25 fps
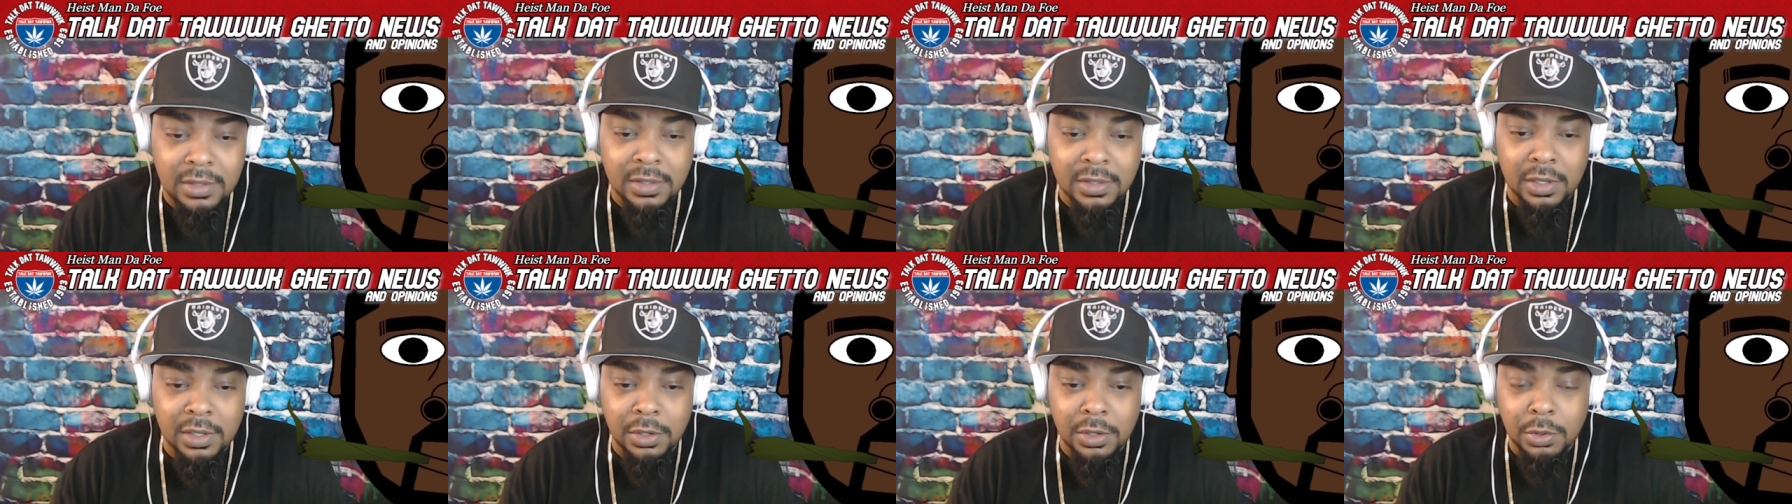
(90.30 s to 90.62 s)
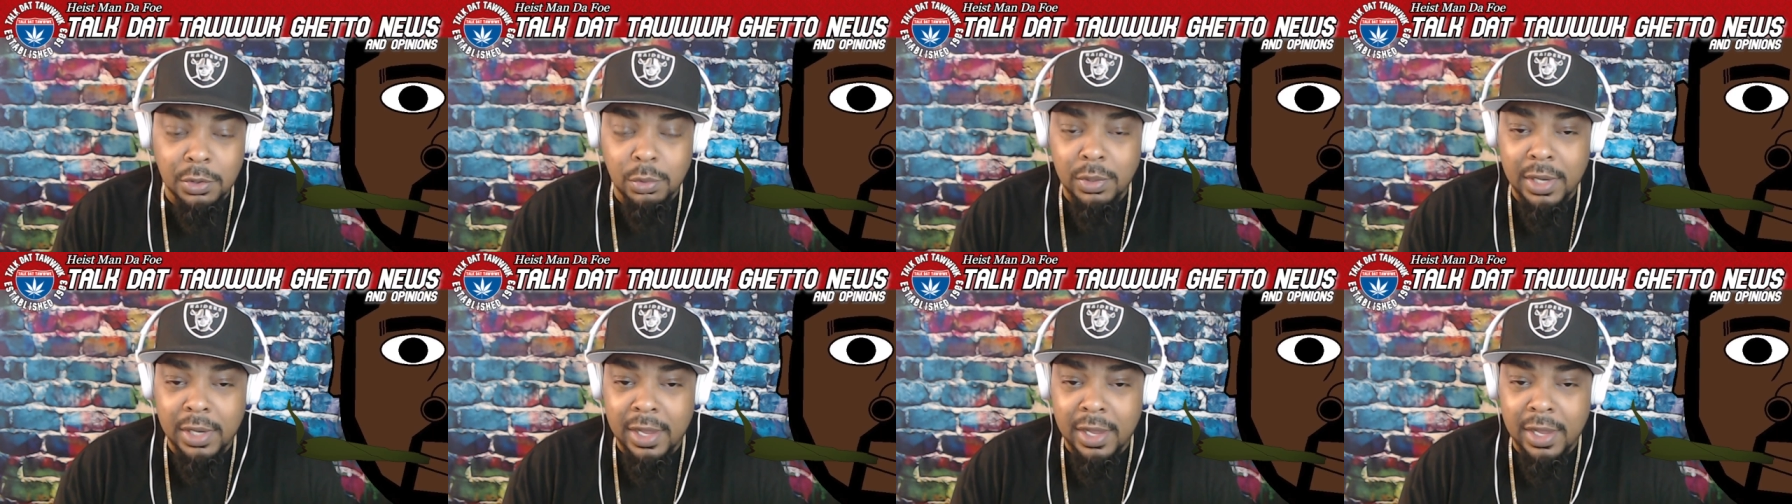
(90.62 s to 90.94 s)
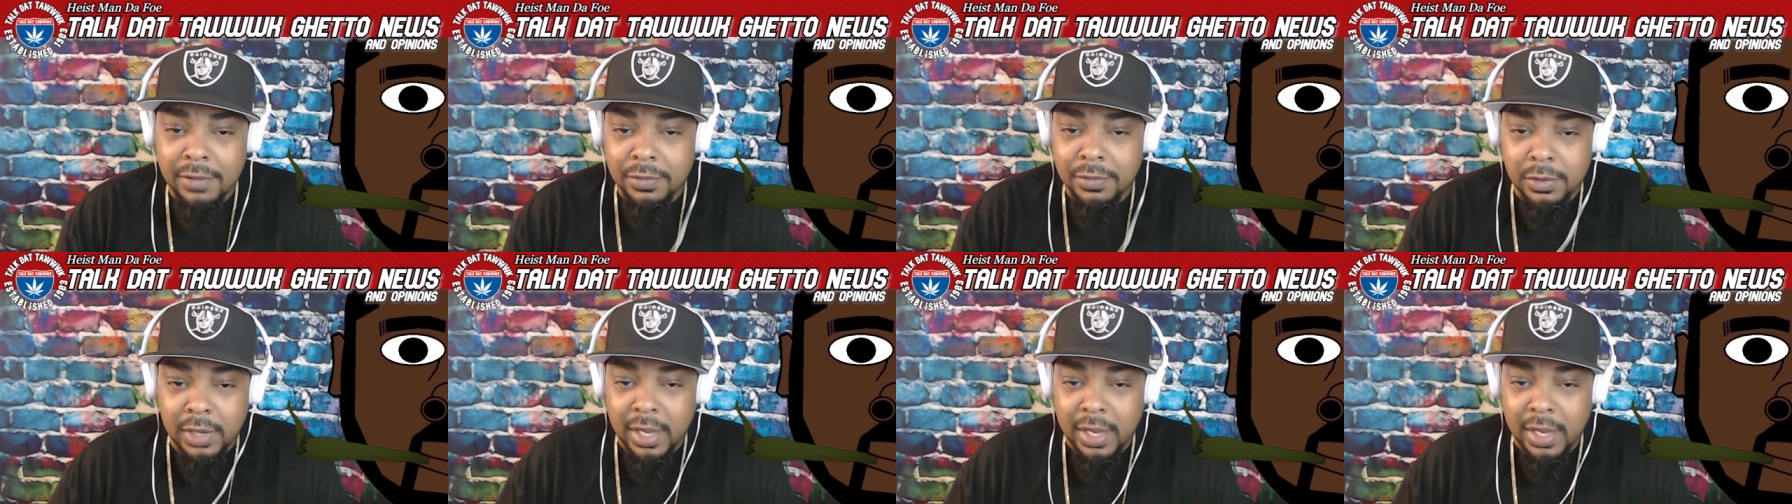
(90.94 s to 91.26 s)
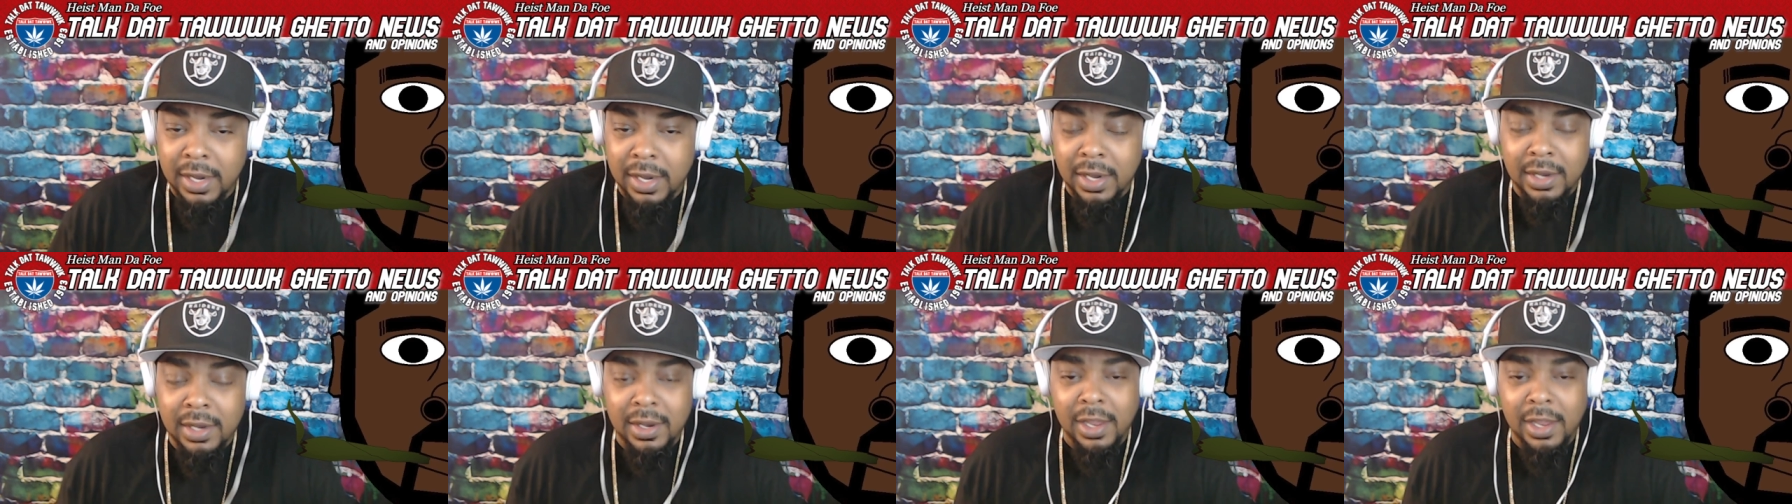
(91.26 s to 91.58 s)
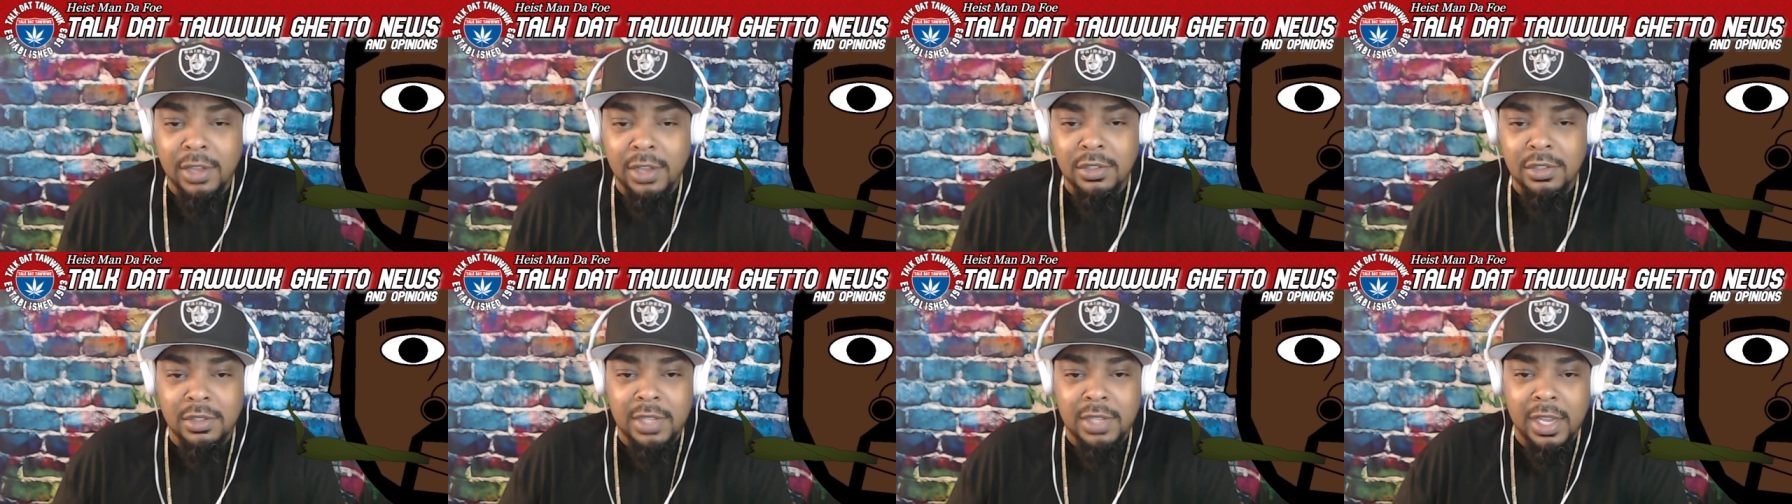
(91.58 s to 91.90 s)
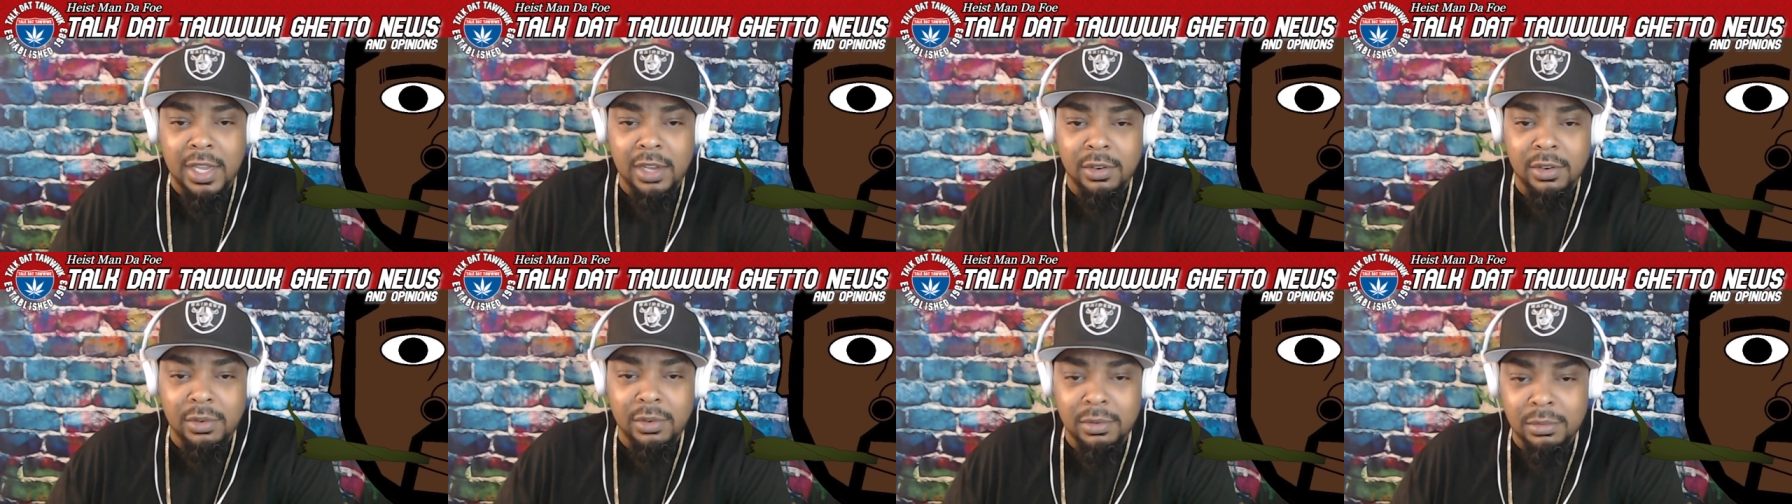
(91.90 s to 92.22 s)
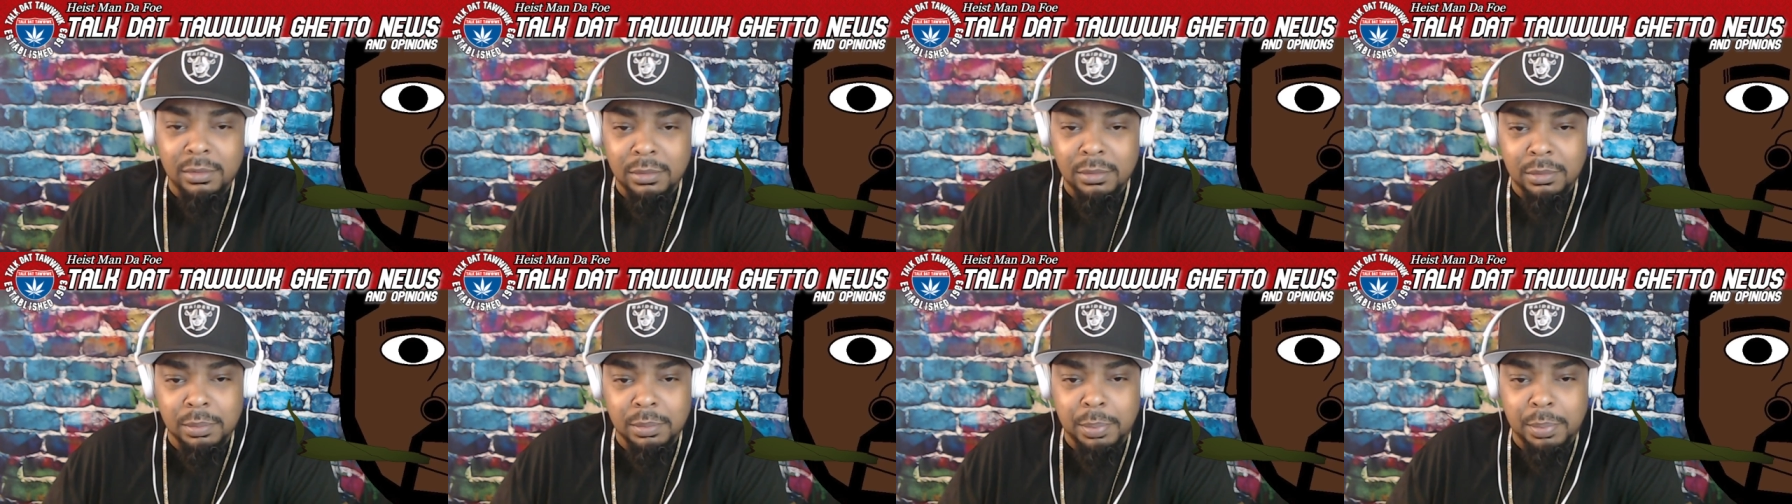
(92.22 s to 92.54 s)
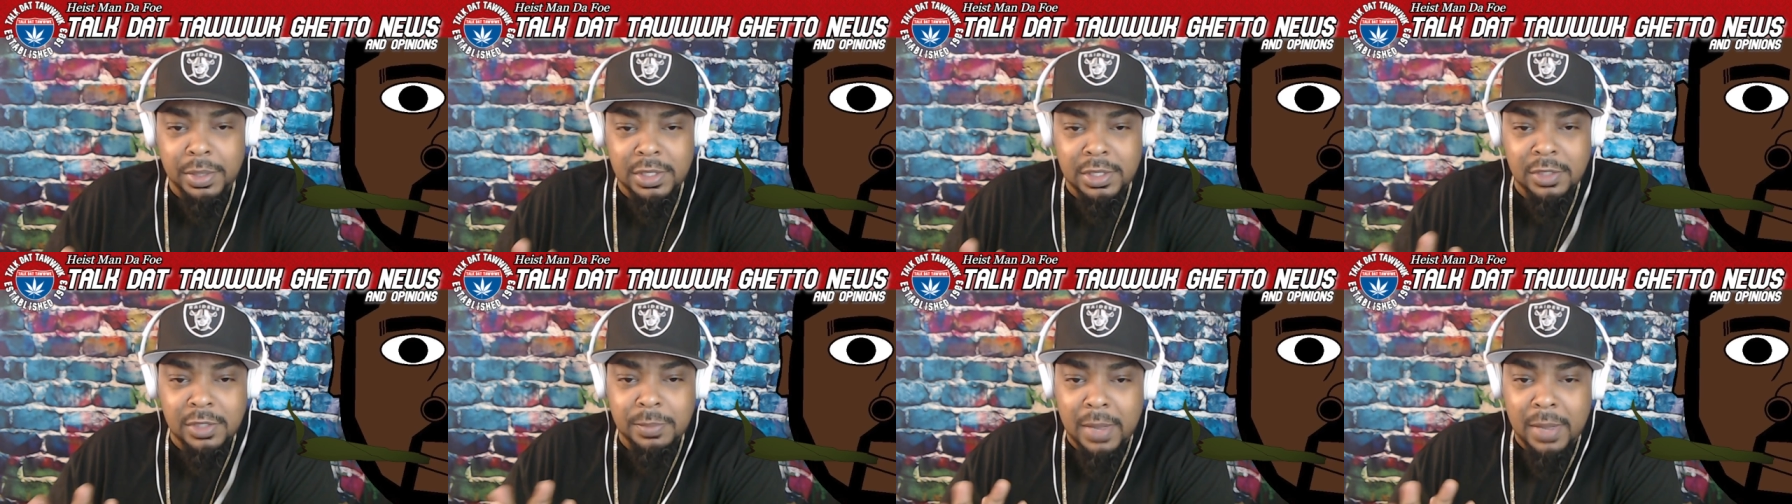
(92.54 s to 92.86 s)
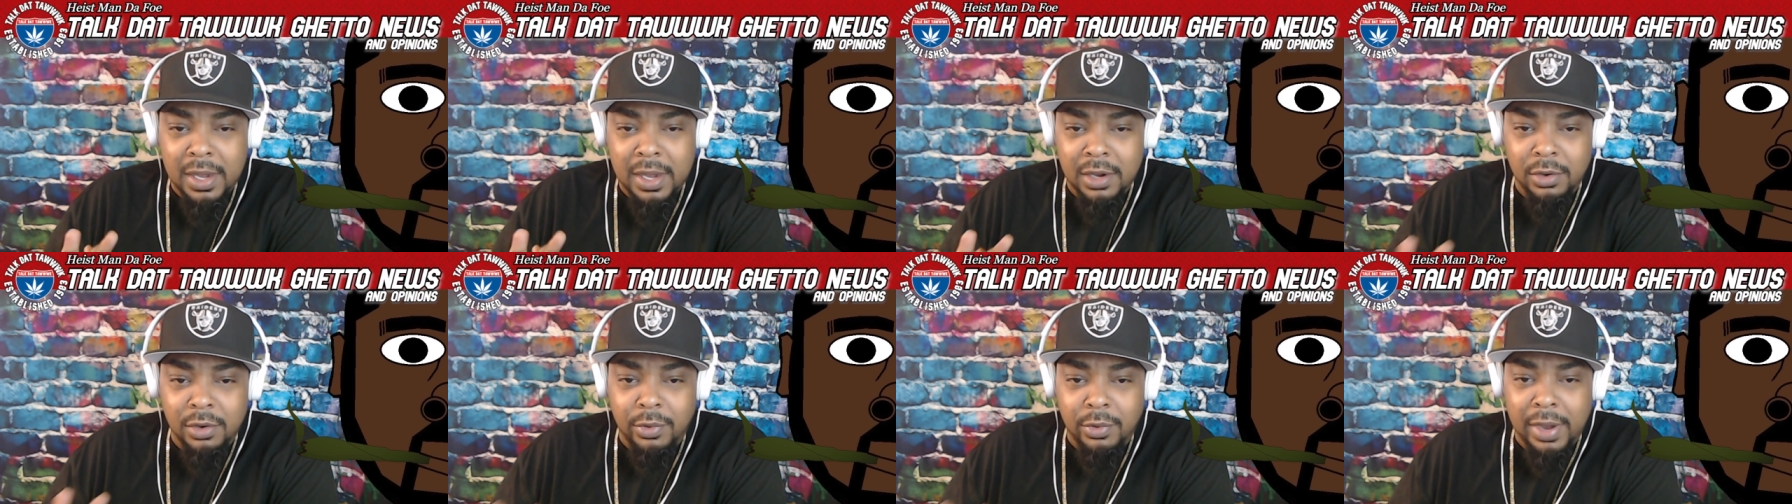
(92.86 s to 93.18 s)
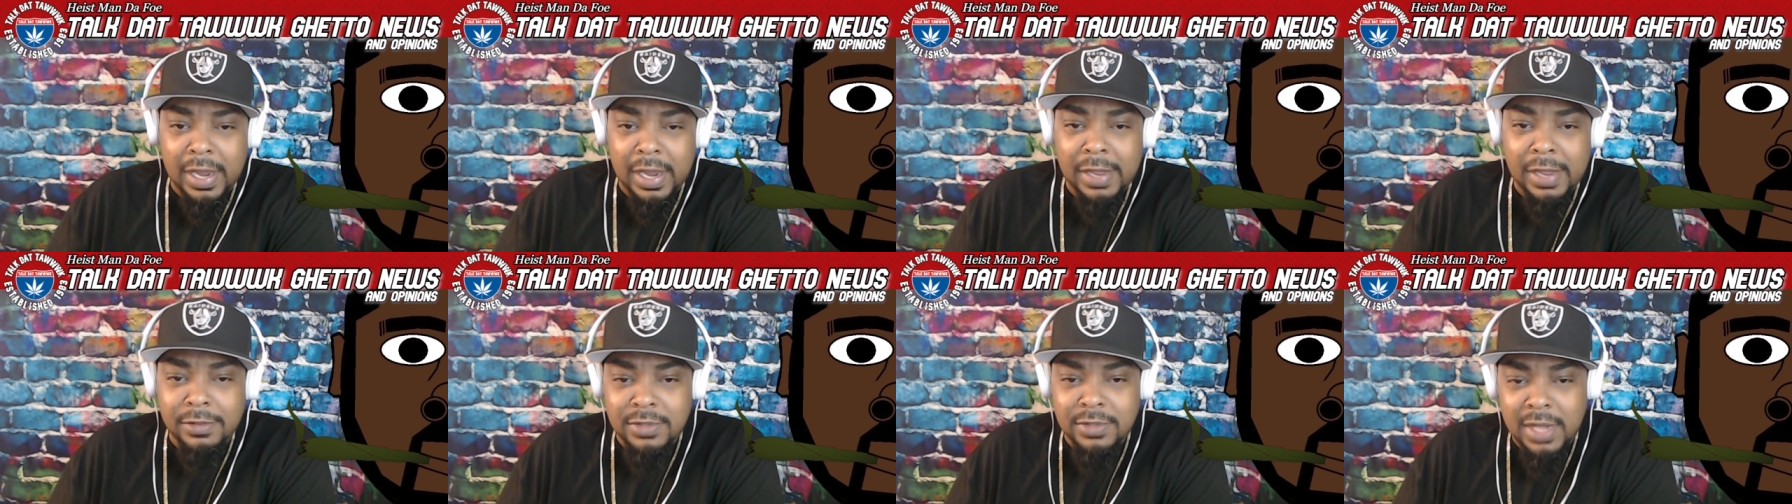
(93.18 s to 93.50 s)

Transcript: a new level. Like they, they used to take pictures by the graves.